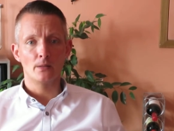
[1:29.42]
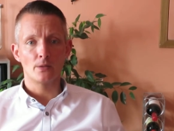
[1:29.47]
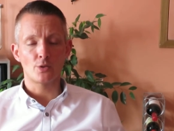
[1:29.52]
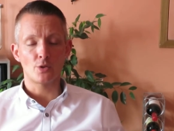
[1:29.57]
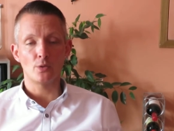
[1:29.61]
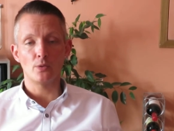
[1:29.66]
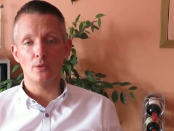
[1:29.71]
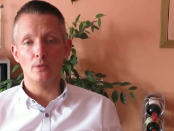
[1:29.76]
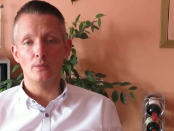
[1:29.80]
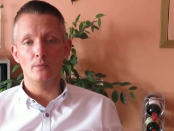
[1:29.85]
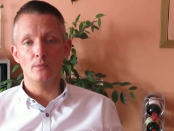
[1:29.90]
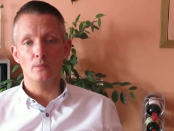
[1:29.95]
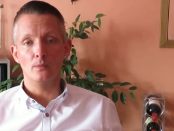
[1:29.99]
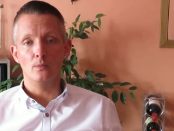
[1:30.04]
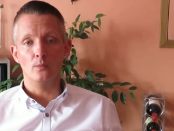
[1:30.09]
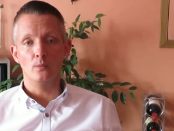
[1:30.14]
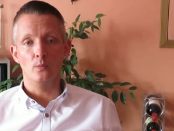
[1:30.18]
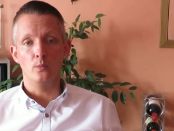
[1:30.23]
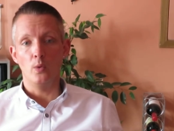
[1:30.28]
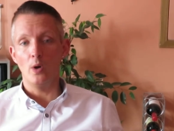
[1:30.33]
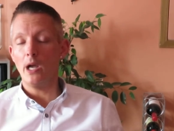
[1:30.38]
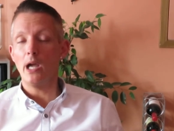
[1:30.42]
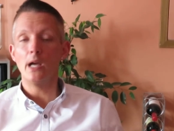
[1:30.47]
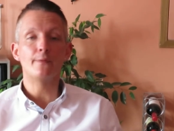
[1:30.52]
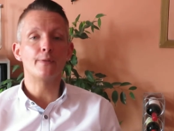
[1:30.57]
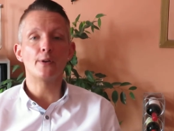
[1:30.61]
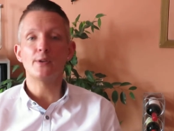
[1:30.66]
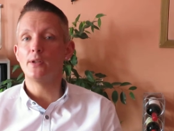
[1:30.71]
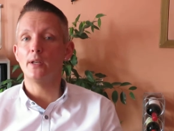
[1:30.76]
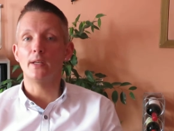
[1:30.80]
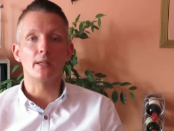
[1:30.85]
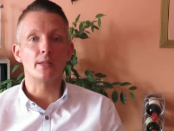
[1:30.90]
So
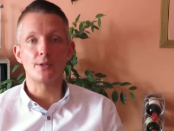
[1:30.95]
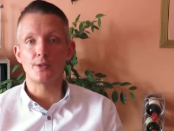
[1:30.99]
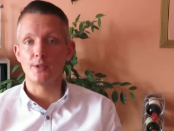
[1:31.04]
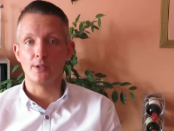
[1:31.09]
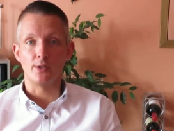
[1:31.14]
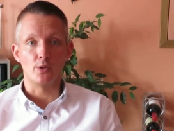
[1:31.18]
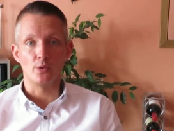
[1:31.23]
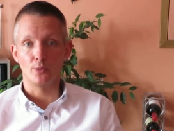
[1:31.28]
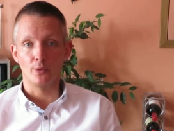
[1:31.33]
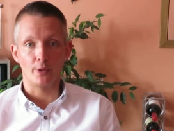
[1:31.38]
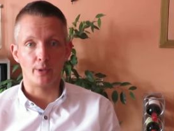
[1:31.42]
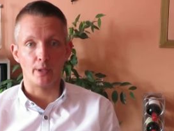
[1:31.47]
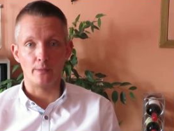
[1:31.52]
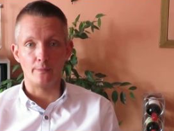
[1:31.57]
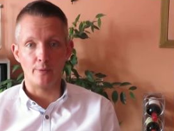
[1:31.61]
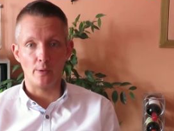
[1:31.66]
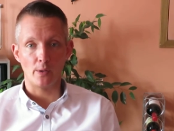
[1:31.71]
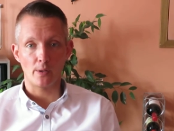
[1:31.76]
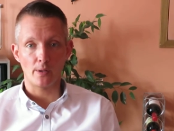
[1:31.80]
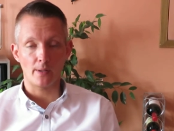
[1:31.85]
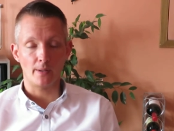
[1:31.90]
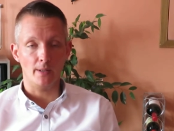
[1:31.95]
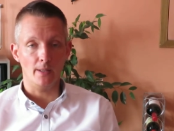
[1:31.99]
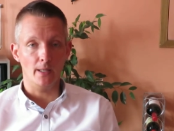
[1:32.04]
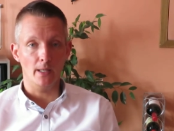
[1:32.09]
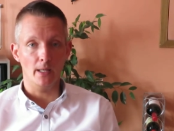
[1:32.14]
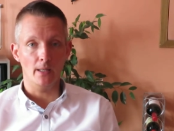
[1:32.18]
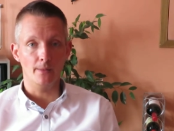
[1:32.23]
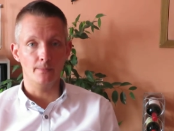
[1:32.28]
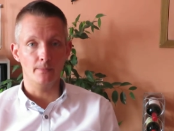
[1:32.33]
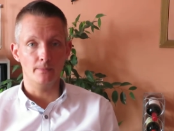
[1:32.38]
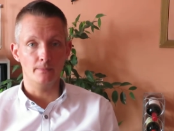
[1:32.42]
whatever it is that you're looking for,
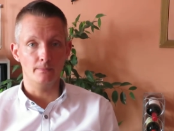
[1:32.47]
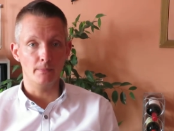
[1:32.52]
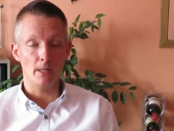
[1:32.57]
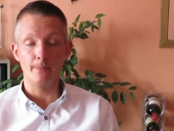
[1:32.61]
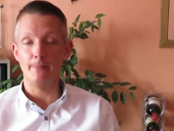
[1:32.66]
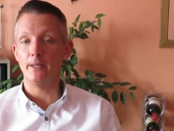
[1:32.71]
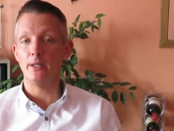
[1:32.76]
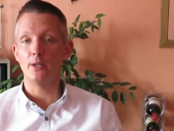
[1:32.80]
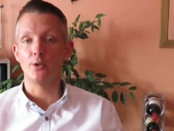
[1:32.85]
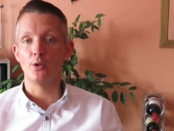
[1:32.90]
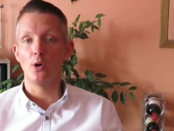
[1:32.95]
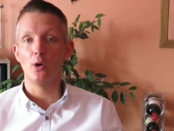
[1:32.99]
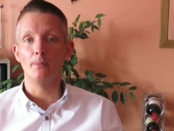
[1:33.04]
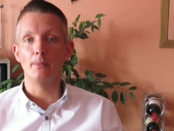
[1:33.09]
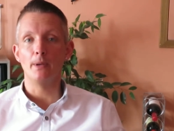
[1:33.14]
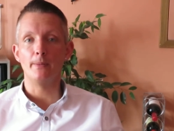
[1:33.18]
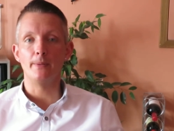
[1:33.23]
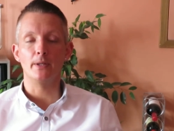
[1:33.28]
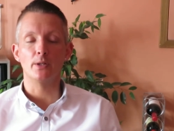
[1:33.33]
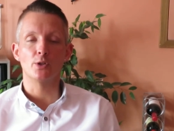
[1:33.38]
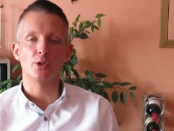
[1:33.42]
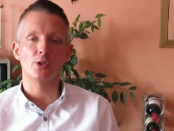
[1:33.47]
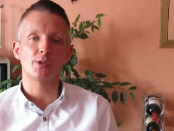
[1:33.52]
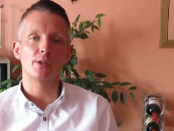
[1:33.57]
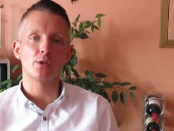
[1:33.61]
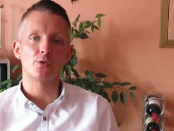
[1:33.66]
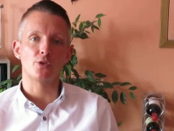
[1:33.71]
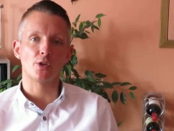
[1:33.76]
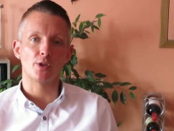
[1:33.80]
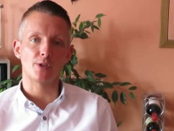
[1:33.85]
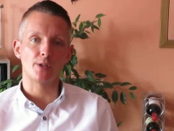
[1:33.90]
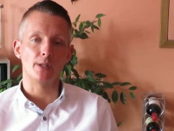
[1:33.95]
um, maybe you're not, maybe you're just
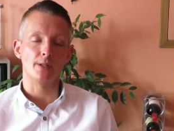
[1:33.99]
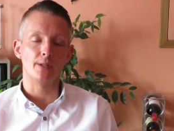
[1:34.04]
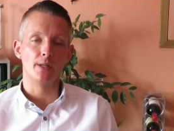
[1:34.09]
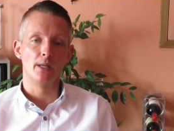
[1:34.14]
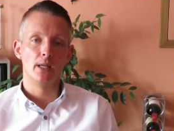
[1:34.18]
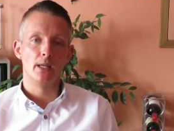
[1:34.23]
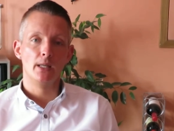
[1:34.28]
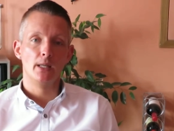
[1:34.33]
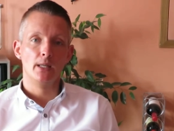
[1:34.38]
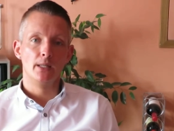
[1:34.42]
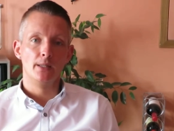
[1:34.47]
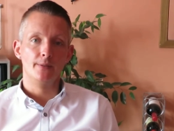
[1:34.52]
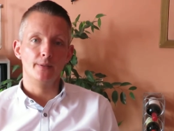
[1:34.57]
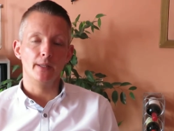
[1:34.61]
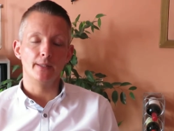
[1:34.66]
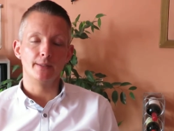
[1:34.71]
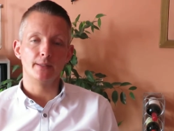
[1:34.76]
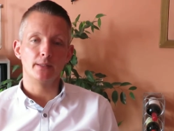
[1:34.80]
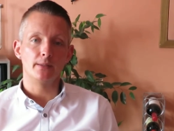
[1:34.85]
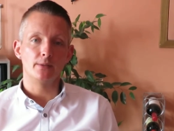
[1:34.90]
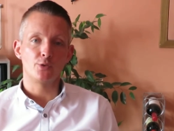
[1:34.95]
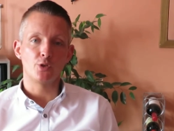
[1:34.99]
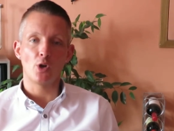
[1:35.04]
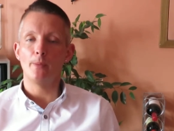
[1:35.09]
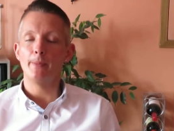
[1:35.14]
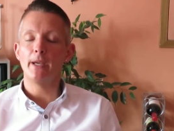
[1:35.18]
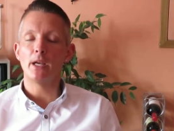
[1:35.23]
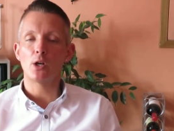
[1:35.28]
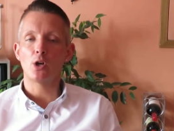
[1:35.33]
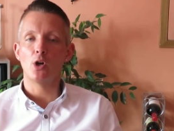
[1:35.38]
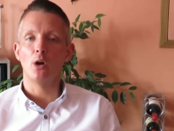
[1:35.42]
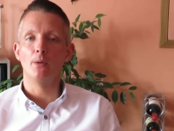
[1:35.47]
interested, then drop
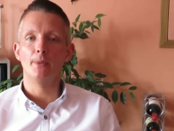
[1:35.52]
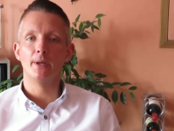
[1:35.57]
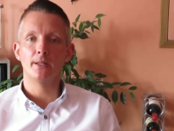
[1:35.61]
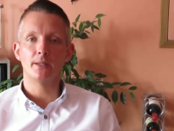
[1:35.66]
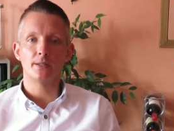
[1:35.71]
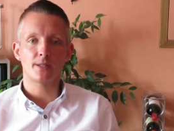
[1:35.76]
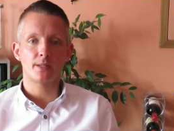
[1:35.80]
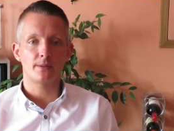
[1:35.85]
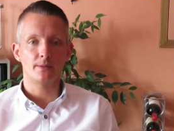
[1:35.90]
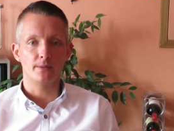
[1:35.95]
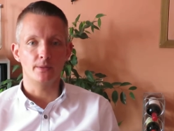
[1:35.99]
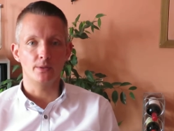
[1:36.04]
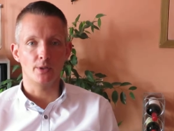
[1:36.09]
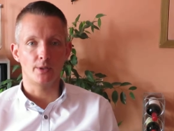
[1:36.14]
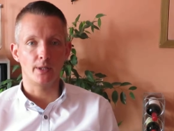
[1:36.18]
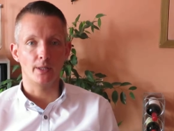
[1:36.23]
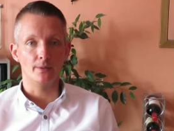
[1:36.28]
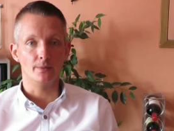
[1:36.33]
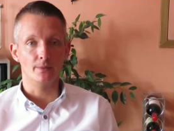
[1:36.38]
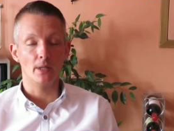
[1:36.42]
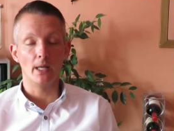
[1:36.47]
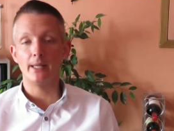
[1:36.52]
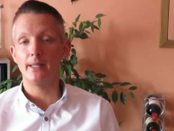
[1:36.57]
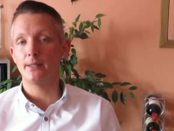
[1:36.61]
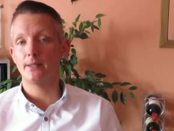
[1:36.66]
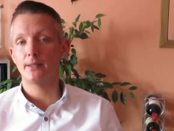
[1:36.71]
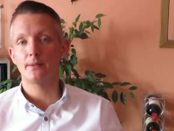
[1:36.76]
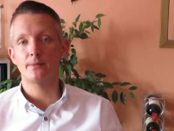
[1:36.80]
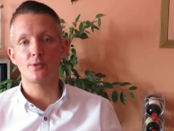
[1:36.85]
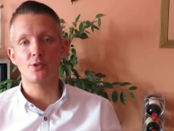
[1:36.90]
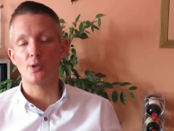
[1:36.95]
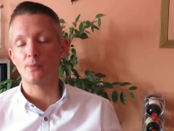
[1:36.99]
me a comment. You can
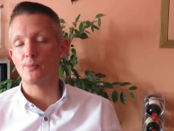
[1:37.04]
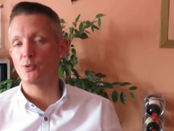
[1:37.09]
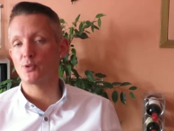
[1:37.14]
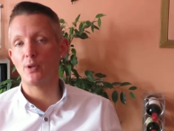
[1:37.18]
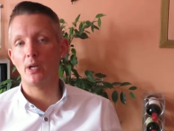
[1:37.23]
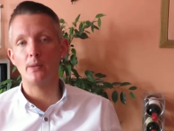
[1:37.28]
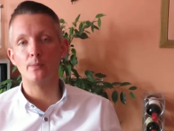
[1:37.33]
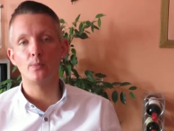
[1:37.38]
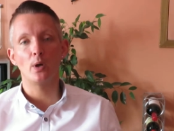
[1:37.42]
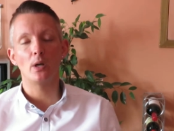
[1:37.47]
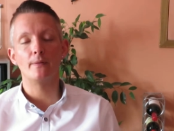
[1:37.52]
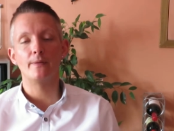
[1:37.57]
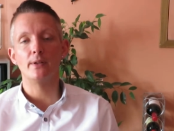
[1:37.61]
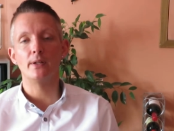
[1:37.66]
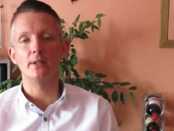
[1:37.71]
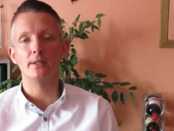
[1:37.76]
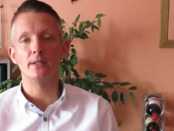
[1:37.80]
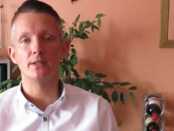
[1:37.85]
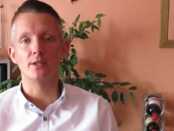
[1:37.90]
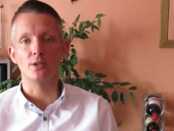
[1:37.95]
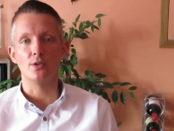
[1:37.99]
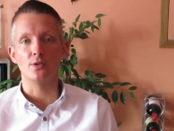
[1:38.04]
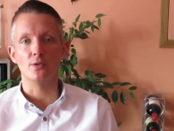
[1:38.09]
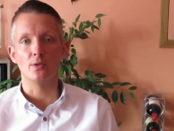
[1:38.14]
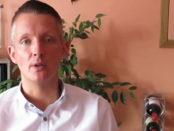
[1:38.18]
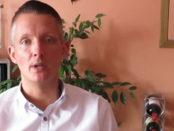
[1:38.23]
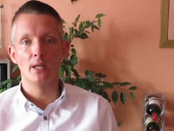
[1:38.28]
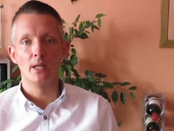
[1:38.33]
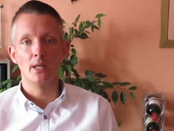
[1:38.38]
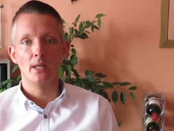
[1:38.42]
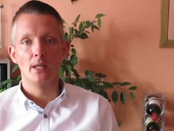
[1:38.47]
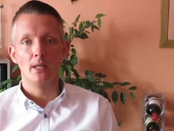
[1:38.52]
like, subscribe, whatever you need to do.